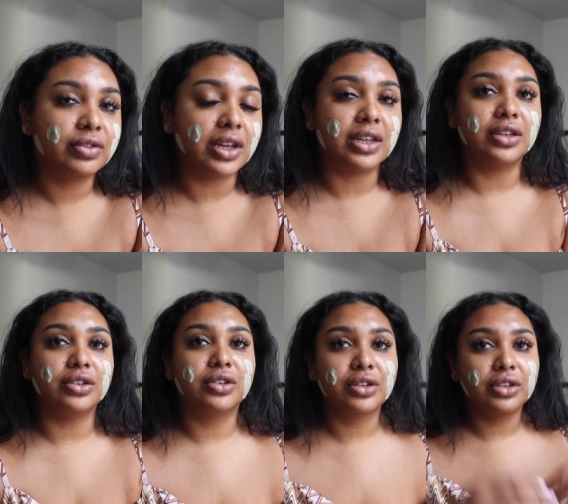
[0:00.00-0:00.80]

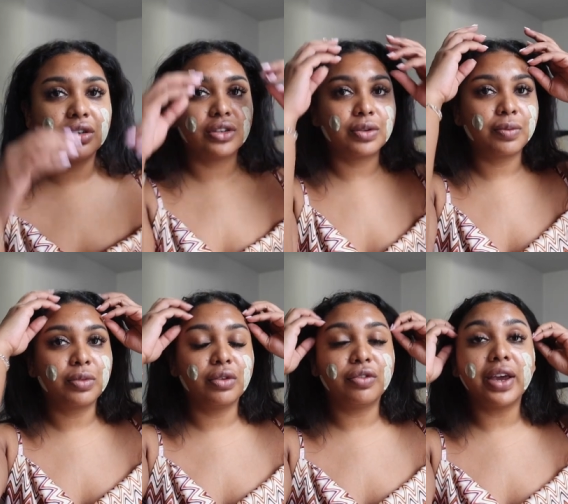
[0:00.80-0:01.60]
And
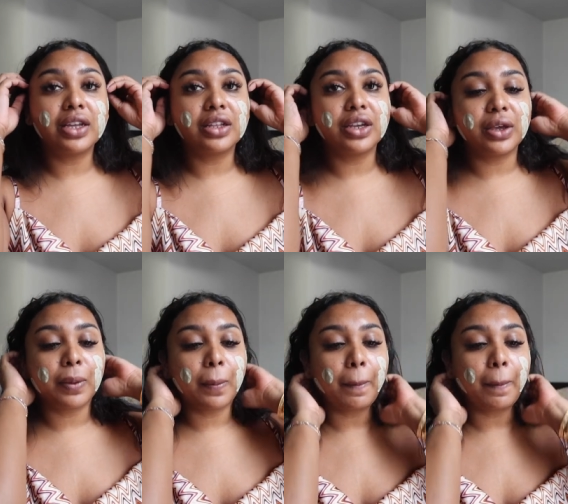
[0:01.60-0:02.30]
frankly,